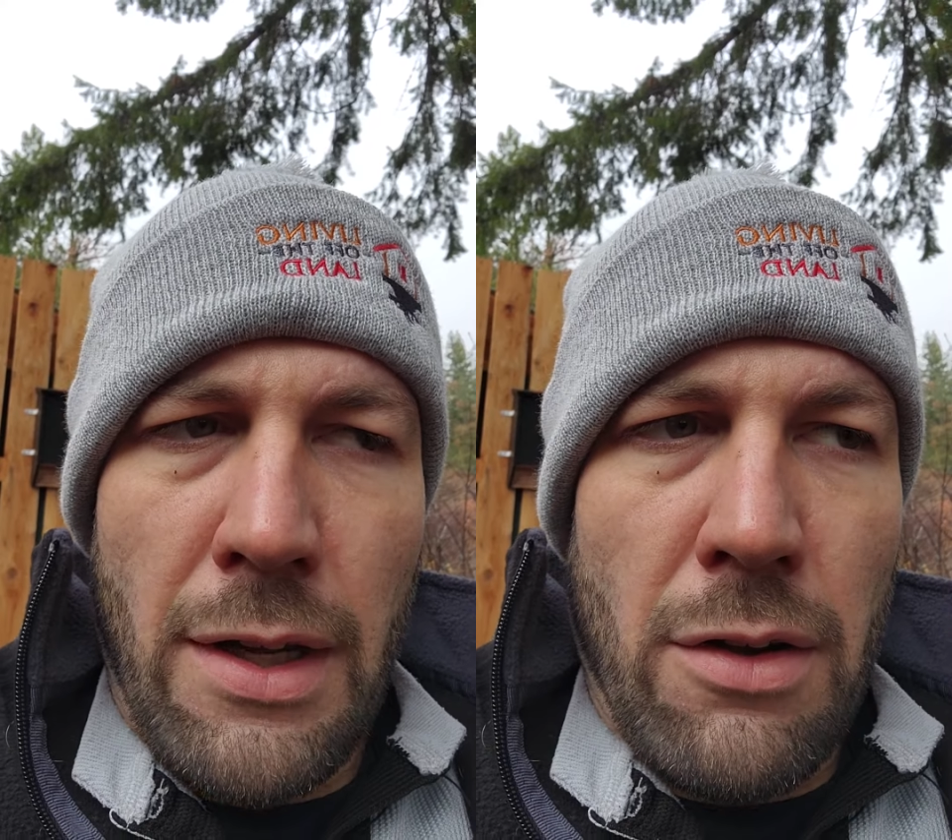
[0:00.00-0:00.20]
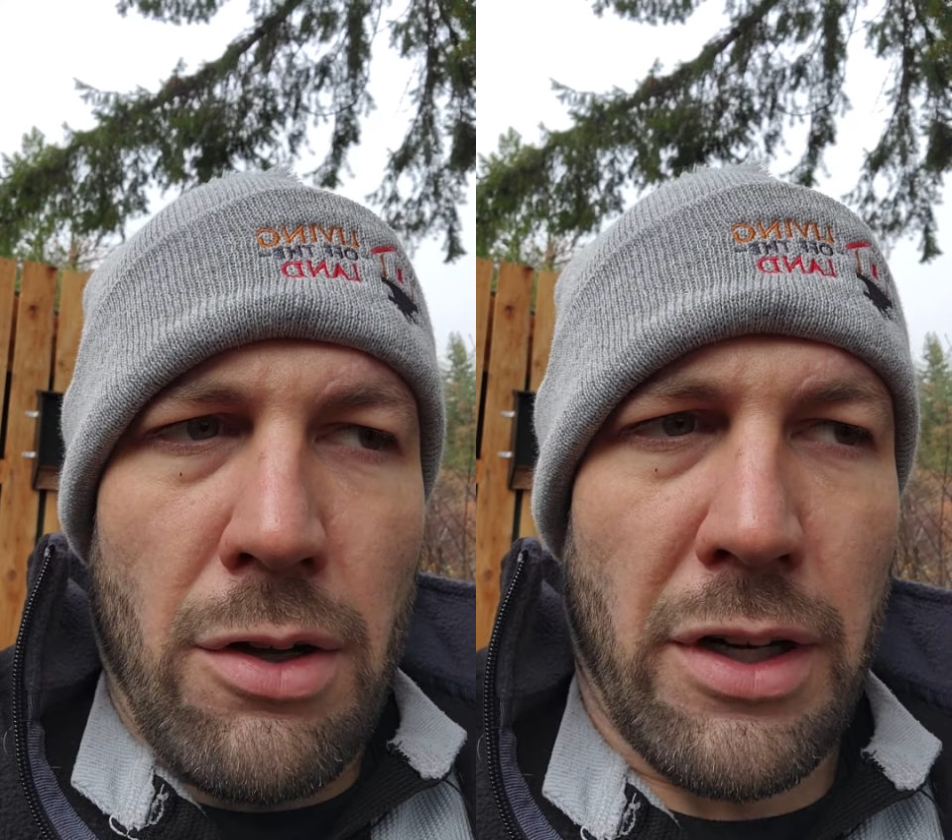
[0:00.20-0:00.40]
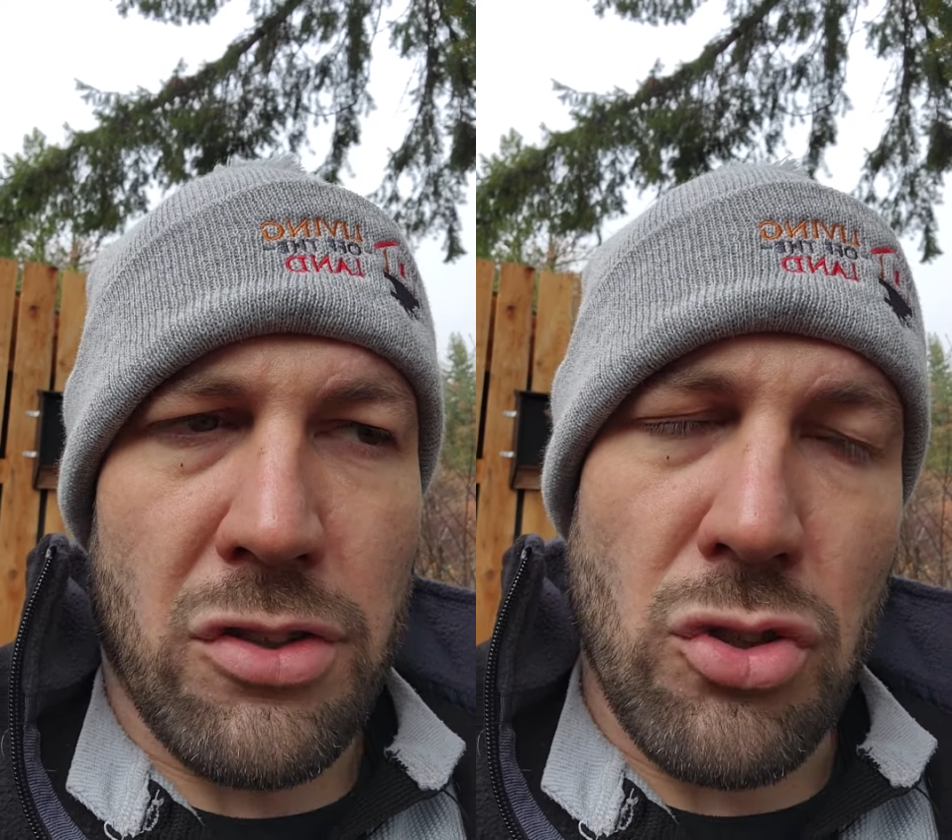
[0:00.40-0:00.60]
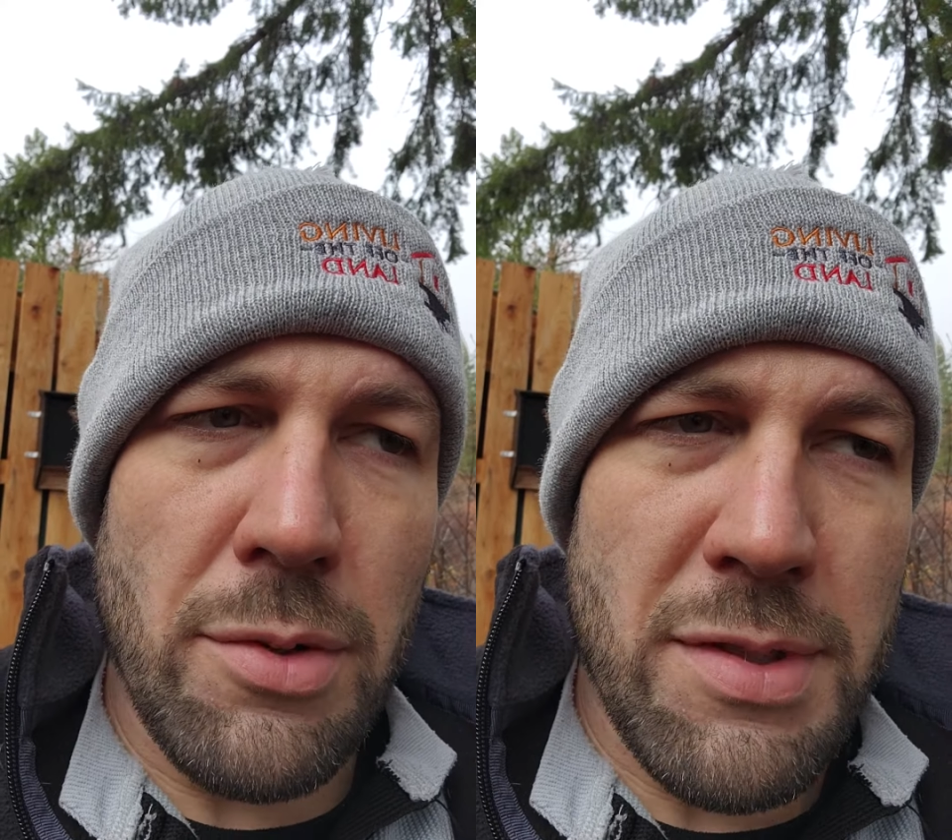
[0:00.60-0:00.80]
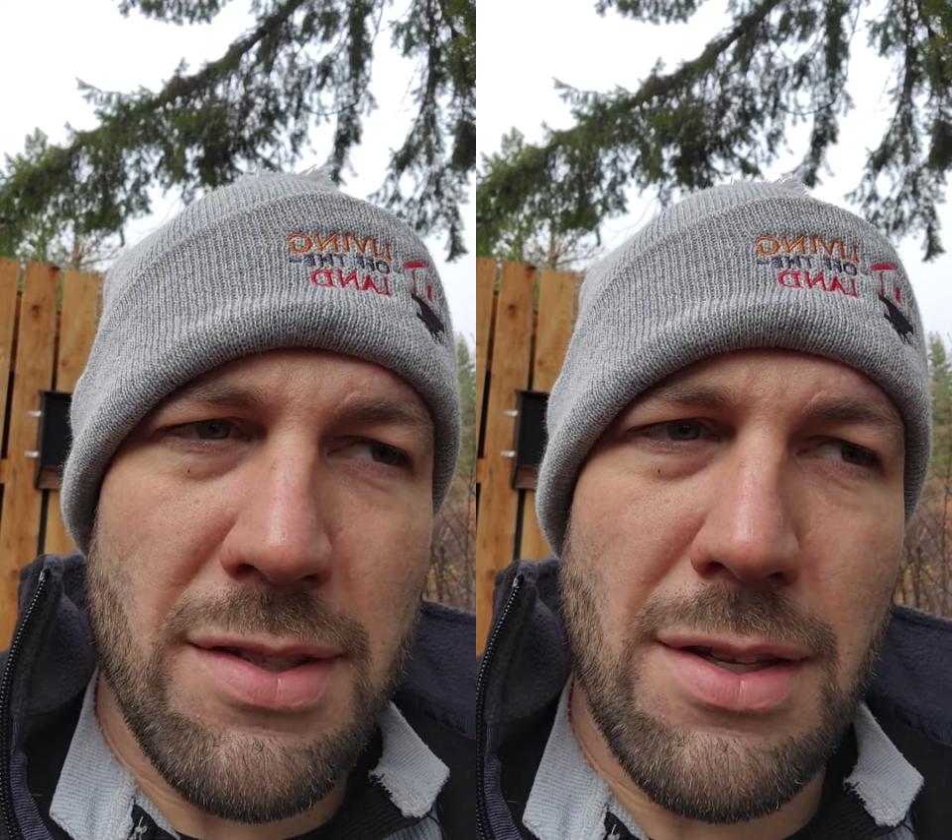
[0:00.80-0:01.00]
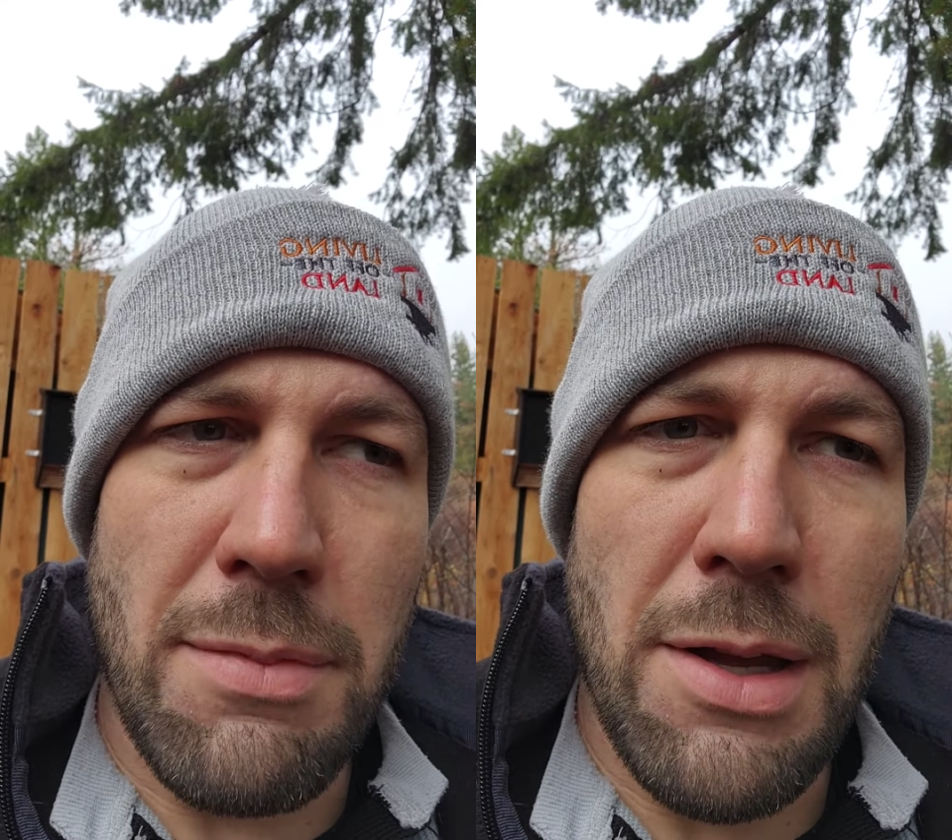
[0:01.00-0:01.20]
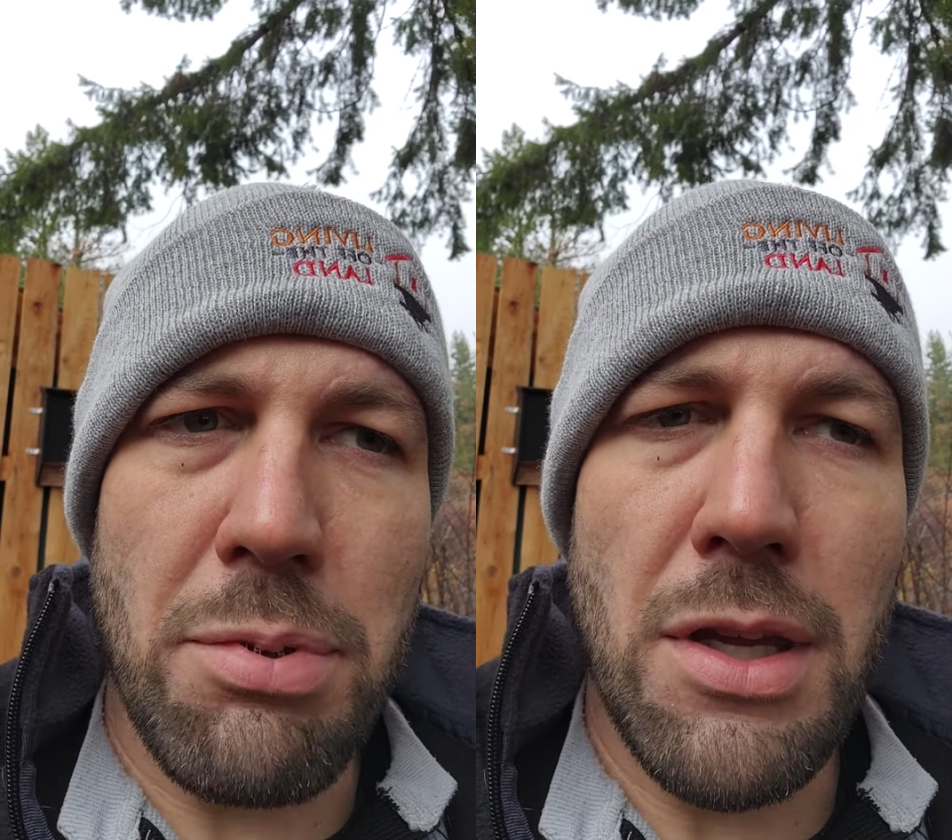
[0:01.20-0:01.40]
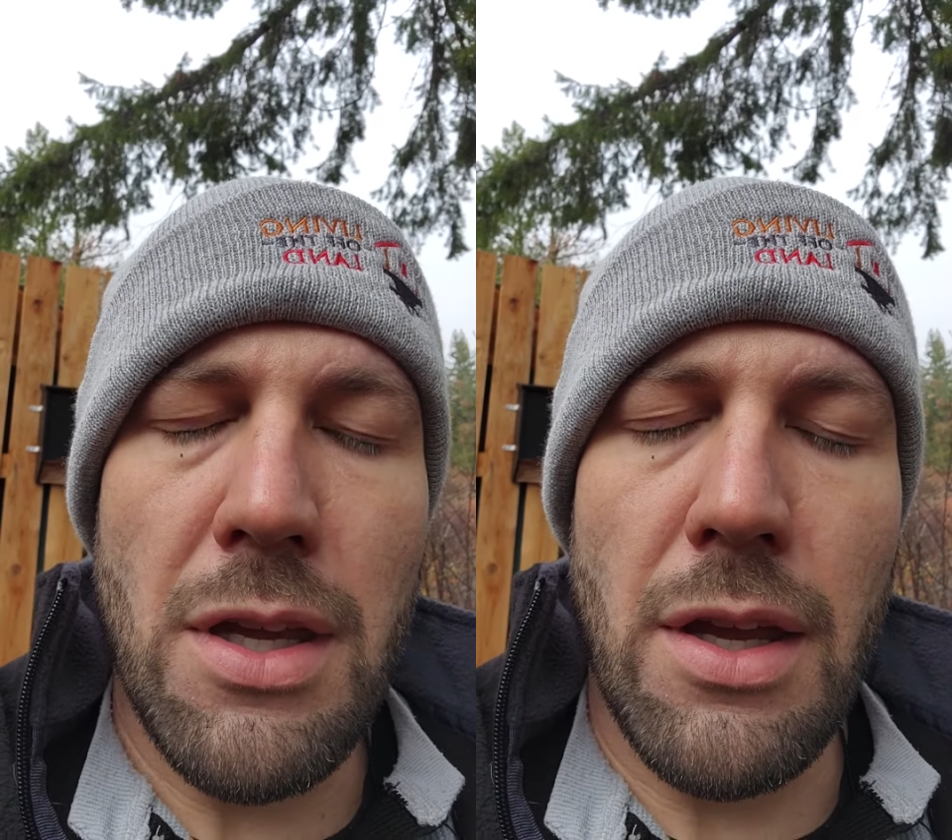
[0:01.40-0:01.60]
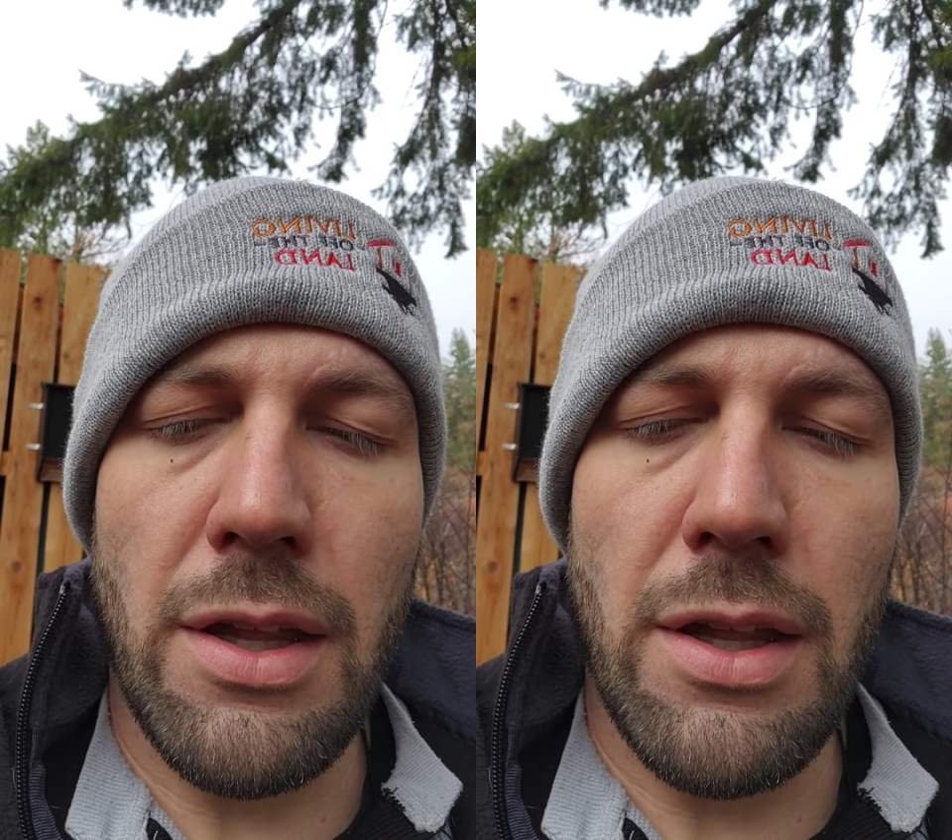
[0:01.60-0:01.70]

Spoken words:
an extreme system might be